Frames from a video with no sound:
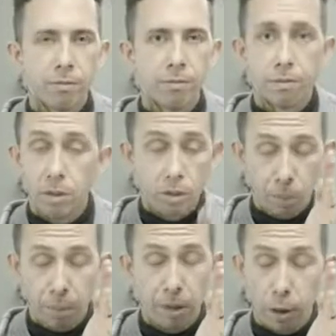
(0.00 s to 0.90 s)

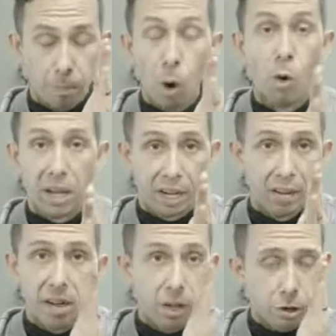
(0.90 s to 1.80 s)
You're bowling.
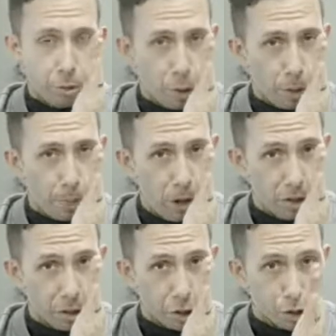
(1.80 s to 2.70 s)
You throw the ball
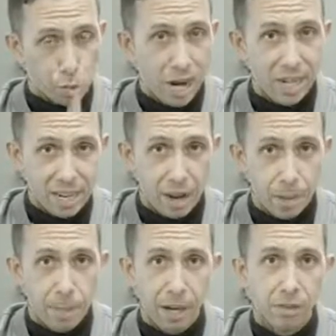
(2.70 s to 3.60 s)
straight down the
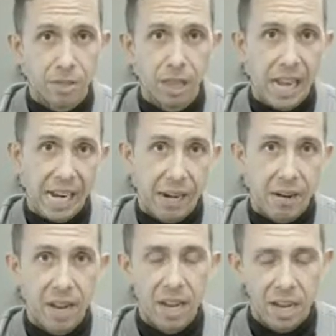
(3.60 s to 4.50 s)
middle of the lane.
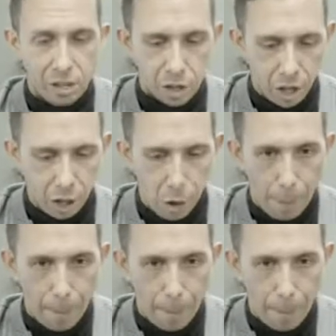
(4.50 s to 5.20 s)
It's just going to go